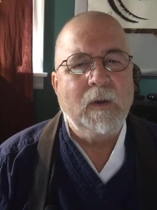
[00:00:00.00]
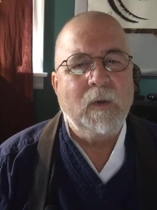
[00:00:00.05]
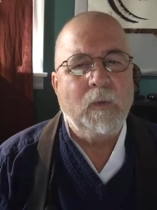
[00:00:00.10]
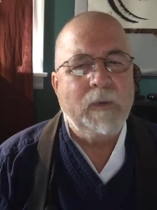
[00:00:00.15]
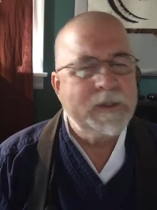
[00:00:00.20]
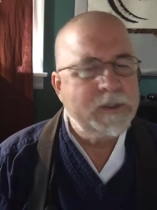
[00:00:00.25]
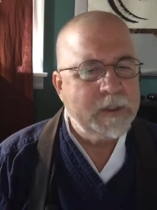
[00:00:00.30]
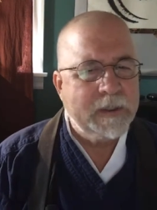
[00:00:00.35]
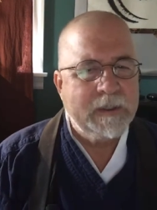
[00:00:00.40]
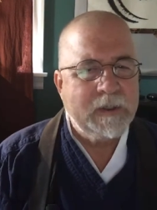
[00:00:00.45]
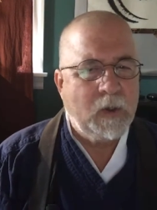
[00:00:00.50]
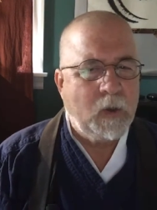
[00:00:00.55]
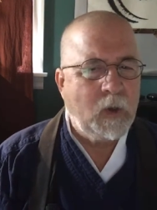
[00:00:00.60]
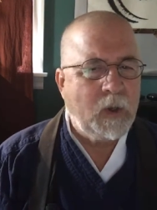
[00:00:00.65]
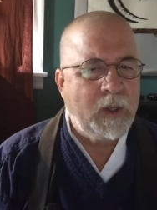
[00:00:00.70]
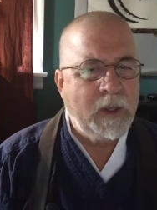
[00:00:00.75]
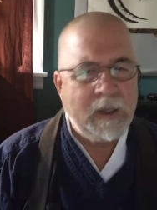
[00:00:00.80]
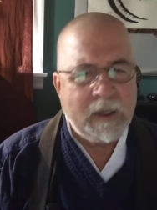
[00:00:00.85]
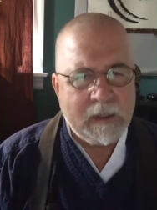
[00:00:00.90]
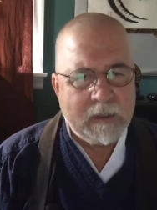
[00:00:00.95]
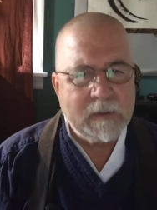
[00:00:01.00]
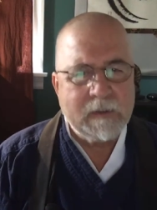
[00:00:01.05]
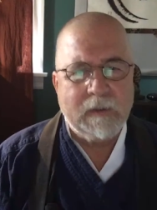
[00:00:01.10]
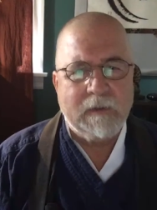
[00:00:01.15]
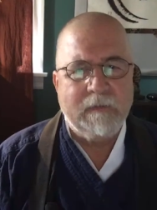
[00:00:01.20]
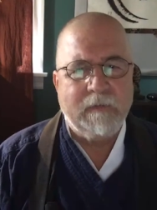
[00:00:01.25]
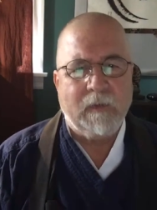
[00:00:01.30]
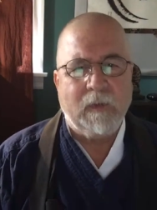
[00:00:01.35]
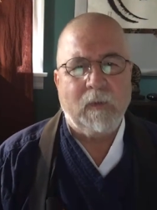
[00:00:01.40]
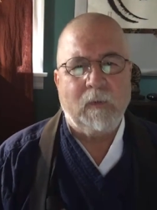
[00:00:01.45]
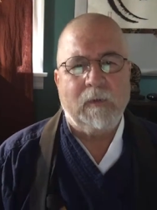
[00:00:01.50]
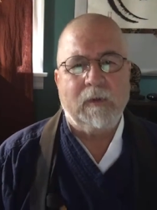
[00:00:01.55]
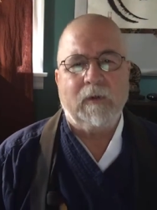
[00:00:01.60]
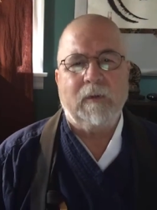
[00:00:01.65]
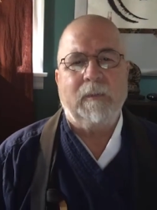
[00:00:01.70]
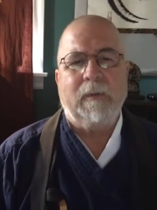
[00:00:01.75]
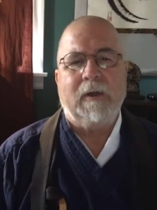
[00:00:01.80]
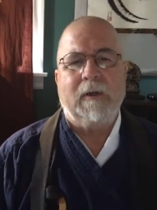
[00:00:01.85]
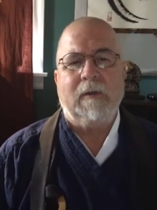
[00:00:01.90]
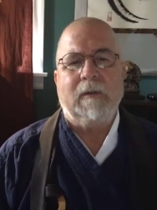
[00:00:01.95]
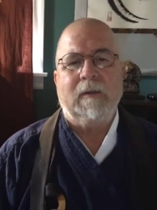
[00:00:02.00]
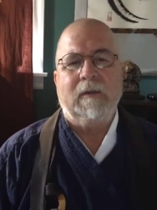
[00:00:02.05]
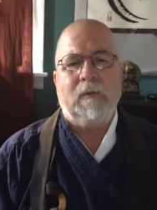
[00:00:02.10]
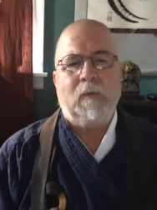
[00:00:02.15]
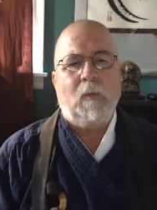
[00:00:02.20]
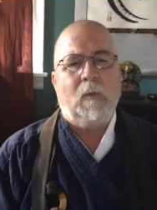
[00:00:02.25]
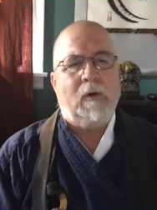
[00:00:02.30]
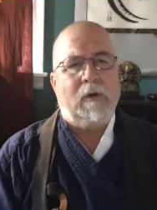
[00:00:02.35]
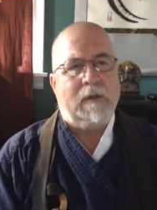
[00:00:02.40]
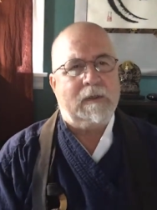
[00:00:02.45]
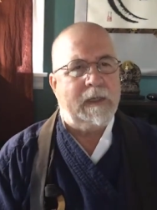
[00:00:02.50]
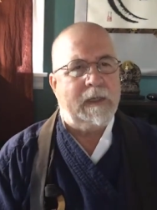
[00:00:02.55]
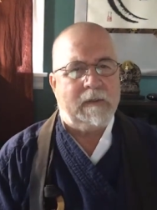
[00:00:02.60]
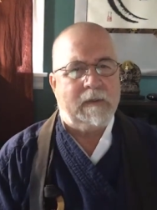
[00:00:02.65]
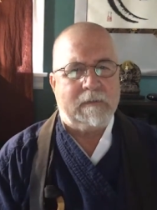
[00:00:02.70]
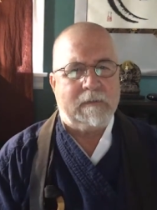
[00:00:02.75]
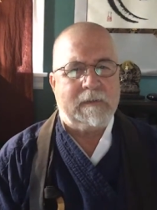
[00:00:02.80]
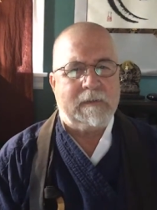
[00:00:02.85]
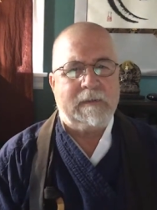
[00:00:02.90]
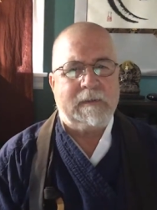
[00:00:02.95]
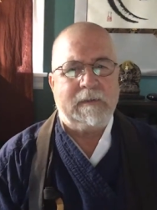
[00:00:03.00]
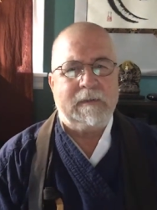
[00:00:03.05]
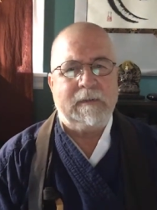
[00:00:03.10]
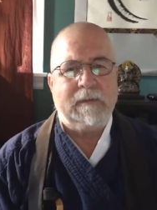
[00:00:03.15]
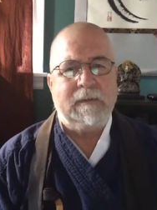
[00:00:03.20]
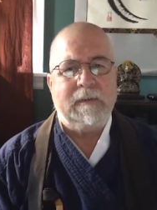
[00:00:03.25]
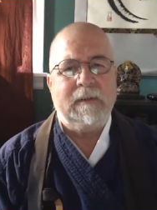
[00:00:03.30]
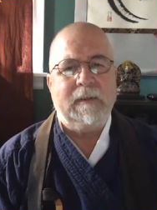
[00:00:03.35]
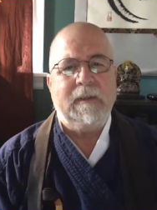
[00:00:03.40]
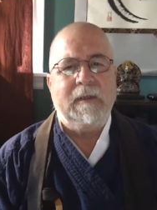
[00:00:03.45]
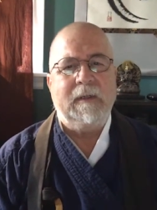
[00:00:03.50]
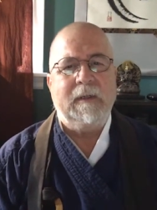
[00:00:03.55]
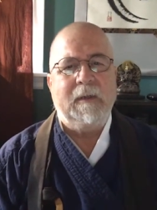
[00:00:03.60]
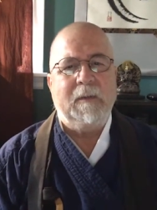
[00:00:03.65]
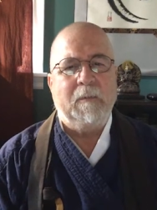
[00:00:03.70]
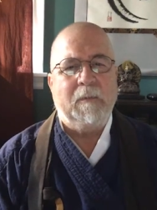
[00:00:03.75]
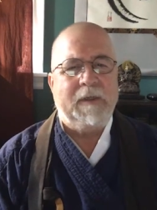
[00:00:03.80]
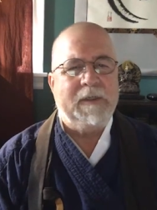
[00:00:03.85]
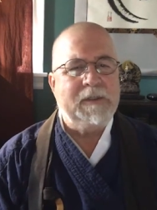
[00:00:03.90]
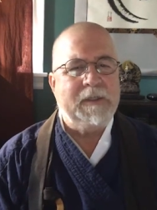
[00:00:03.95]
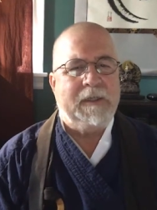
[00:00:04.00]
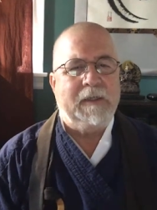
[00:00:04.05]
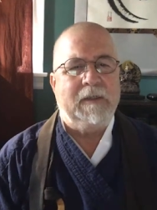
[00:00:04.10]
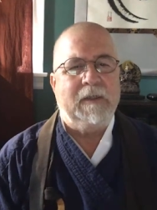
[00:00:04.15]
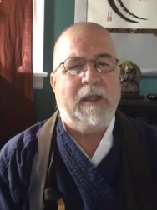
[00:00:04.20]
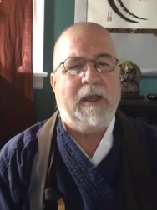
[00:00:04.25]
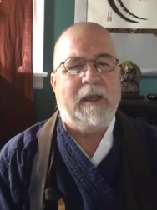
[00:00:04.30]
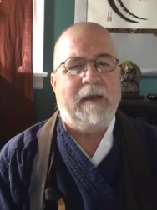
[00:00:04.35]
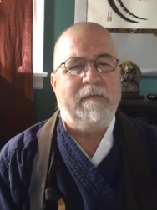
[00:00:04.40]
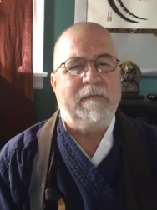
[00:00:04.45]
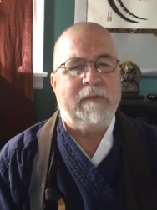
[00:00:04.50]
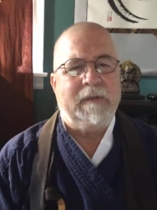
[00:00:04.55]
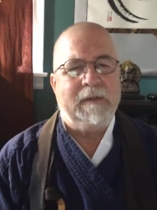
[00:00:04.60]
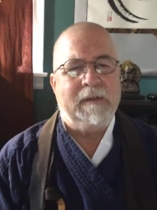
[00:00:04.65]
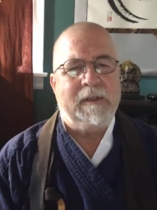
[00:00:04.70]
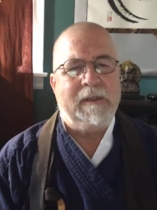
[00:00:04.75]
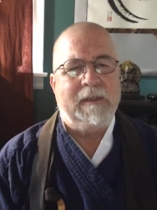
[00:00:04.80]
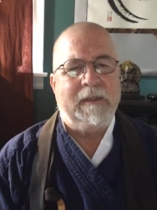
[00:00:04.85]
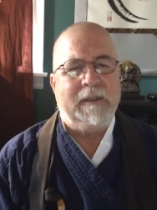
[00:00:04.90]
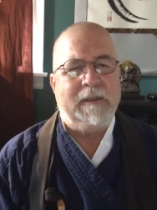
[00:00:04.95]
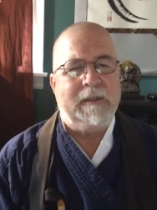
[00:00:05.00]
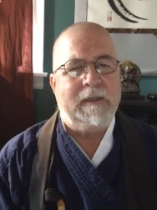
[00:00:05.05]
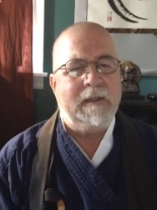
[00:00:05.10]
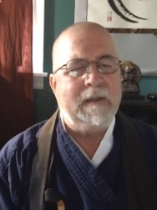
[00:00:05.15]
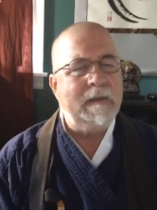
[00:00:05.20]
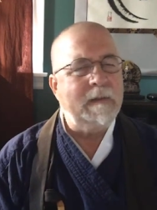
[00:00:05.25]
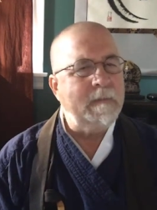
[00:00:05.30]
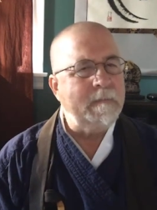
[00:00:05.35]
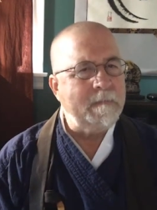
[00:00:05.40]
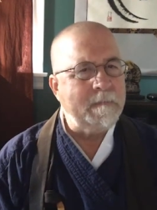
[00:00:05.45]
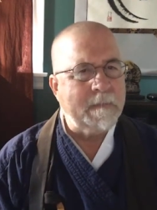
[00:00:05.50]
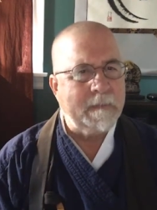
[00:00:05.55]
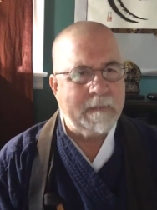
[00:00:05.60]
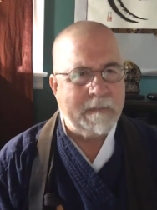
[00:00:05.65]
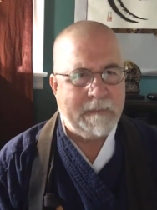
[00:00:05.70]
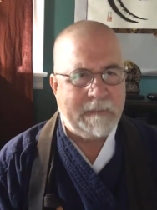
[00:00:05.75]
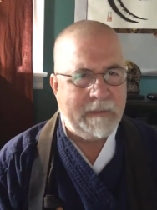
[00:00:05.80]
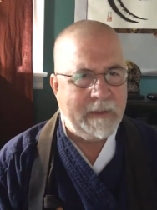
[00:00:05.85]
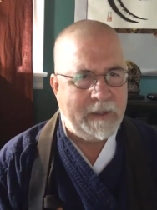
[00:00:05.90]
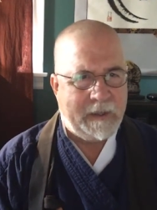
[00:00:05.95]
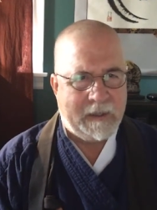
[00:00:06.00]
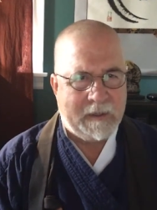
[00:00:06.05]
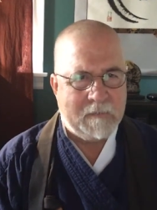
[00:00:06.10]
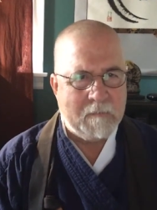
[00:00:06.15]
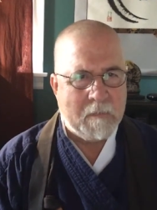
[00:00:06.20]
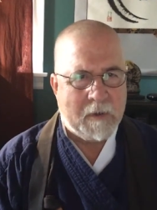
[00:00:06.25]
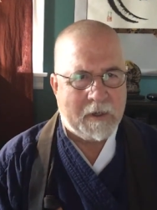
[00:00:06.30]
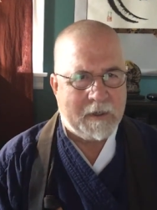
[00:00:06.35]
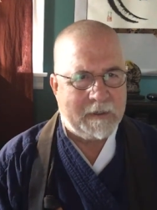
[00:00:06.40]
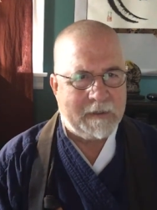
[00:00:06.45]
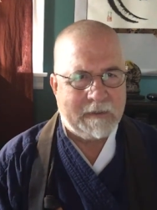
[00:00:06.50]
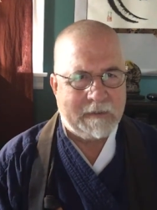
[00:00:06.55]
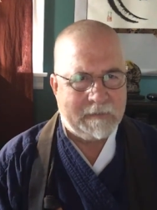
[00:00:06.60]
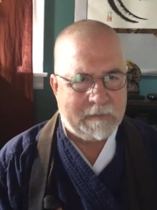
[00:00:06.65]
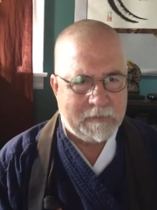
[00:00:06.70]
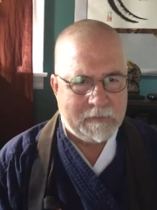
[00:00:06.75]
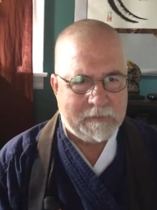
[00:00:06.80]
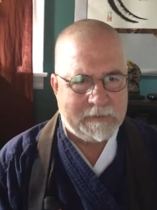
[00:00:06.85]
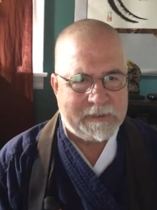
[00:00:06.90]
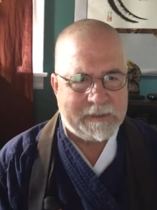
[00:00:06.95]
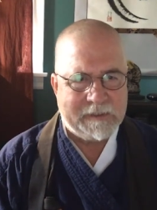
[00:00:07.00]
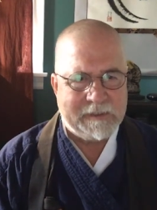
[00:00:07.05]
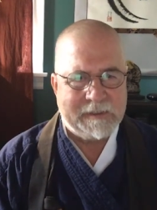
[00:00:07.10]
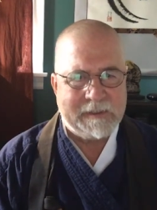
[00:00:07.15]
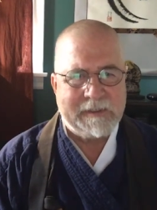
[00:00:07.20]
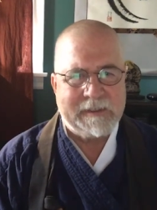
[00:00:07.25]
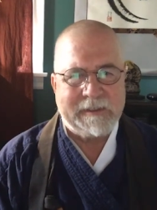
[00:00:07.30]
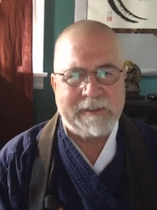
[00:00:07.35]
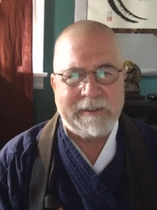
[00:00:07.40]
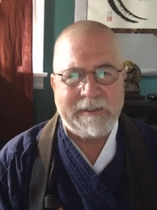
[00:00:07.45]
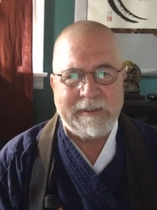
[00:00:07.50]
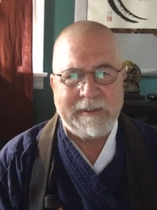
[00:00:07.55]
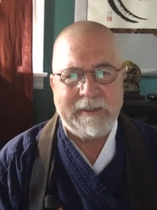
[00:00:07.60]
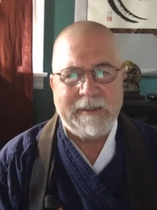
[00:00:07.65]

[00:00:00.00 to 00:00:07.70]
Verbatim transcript: Guishan kicked over the water bottle and walked out. Baizhang laughed and said, the head monk loses.